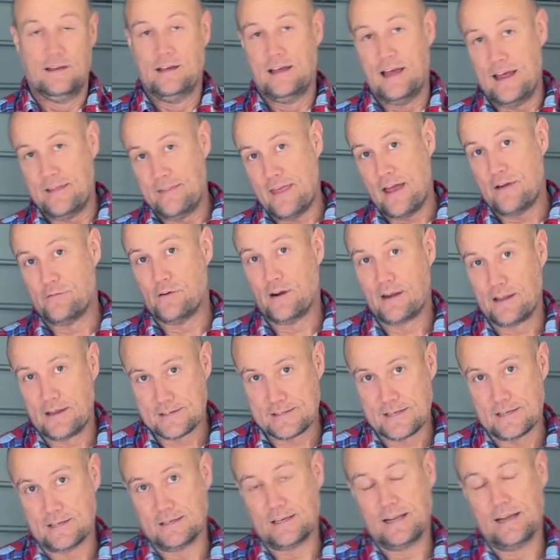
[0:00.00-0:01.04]
And that really
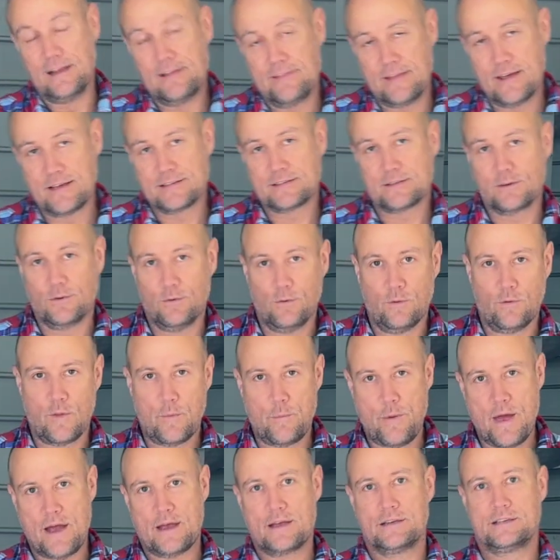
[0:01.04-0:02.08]
is it. That's all the
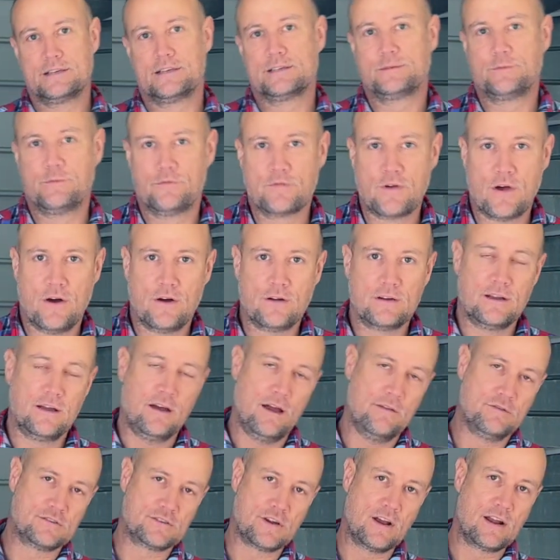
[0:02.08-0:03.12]
packages we've got. I
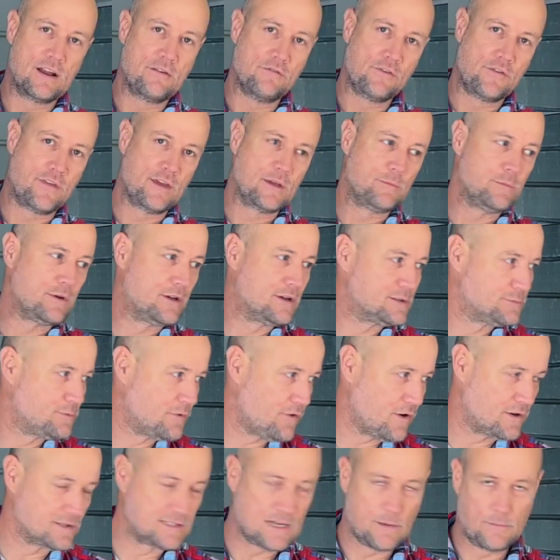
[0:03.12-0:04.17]
haven't showed everything because we've
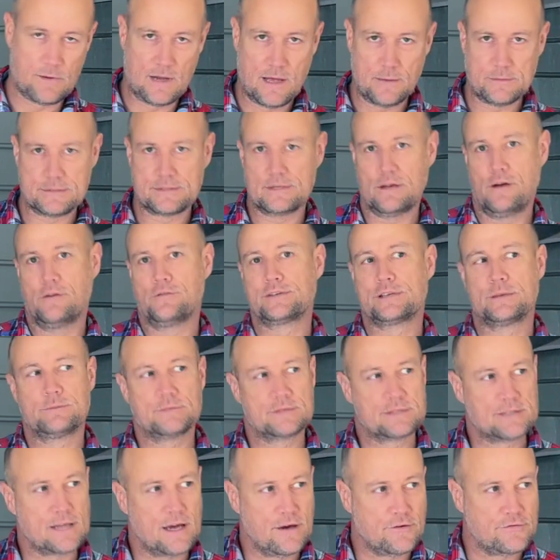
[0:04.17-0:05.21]
got double ups of some
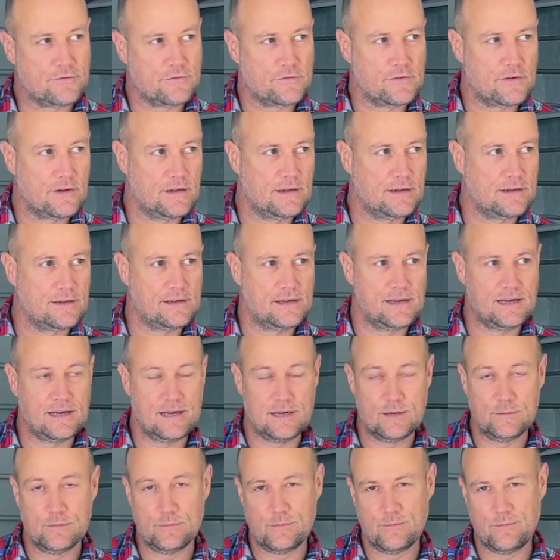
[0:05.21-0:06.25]
stuff,
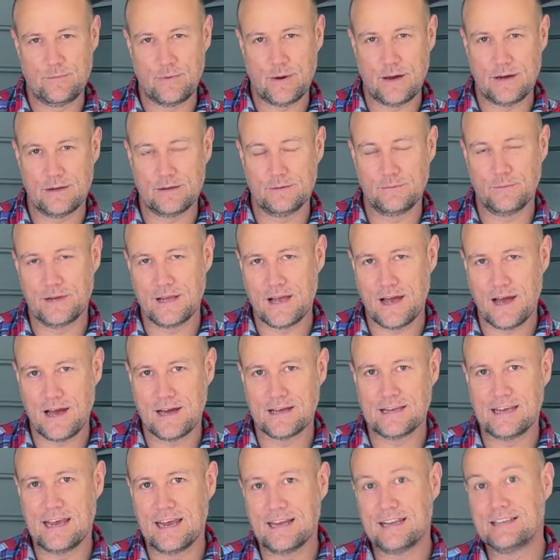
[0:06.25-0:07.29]
but we
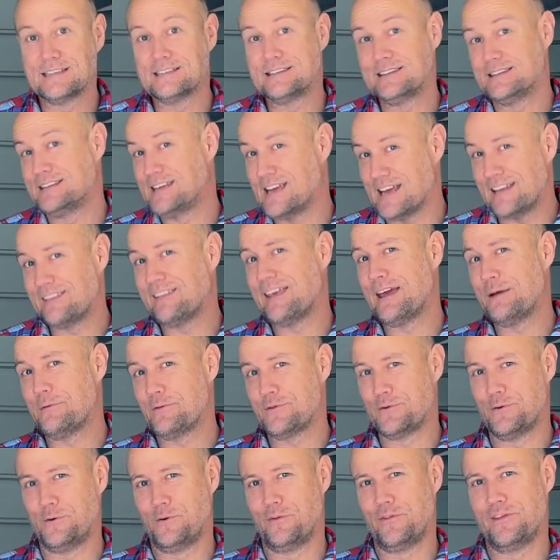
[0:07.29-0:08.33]
are getting there
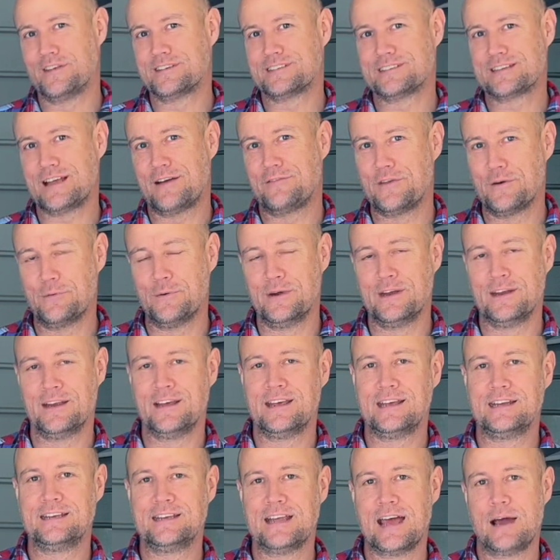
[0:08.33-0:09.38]
with all the stuff that we
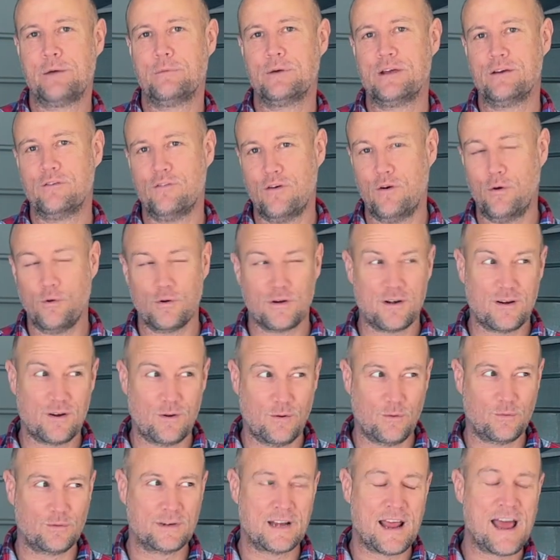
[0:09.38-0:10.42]
need. Now, we ordered it
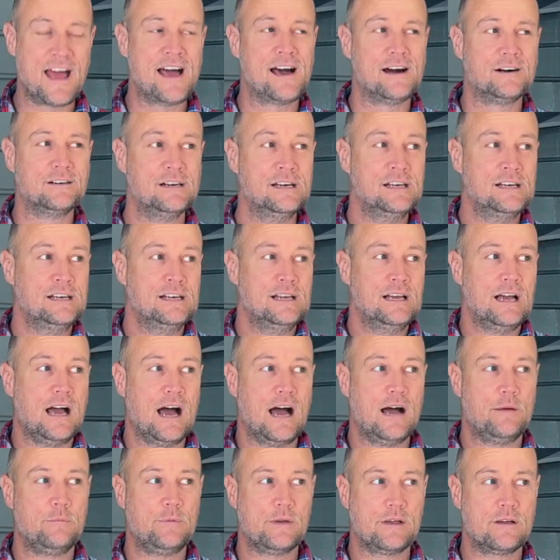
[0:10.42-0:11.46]
all now
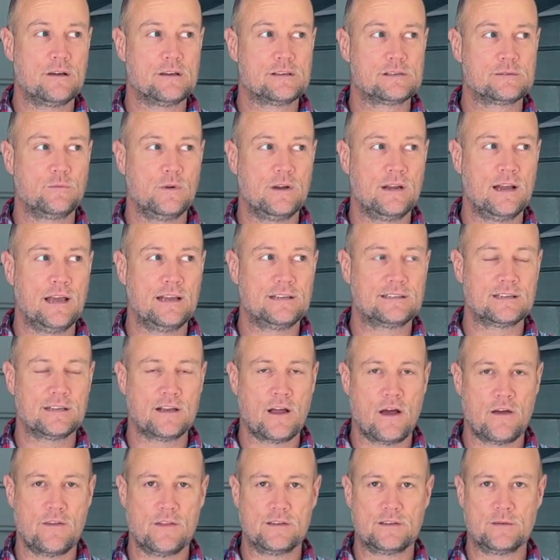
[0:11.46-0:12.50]
because we need to
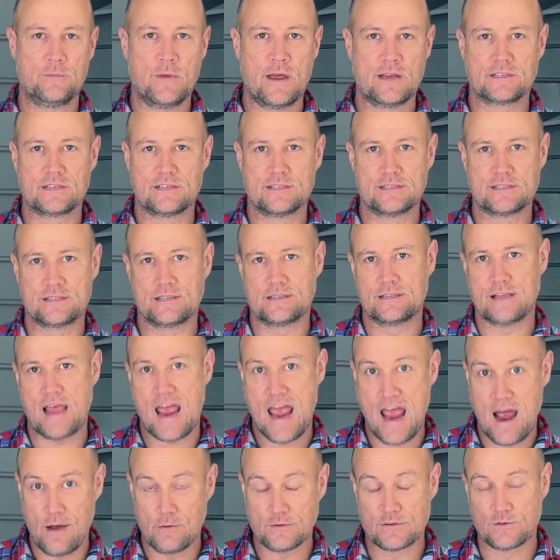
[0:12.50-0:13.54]
know the dimensions and
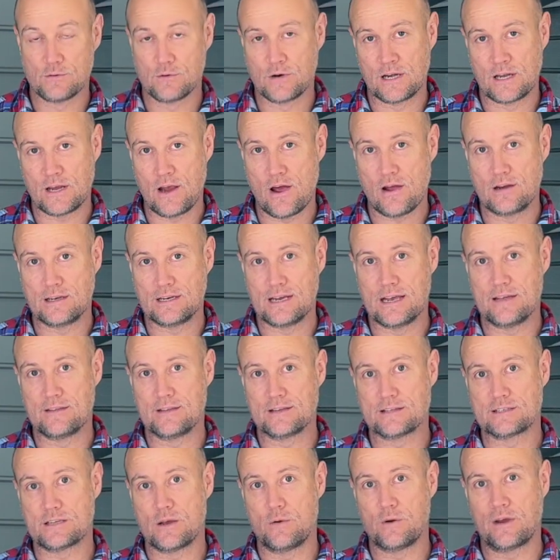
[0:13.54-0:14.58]
how it's all going to go
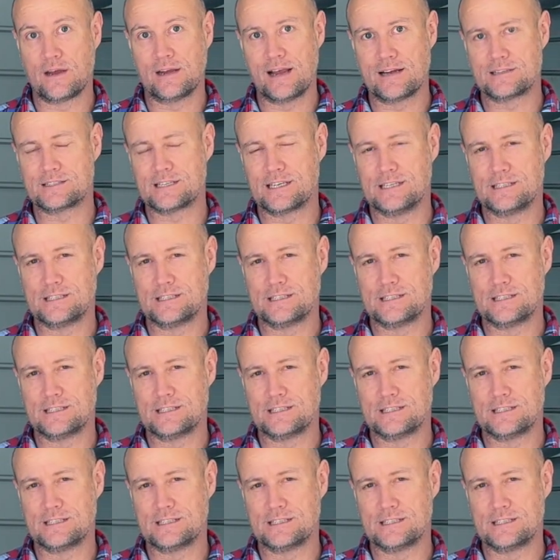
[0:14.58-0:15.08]
together so we can actually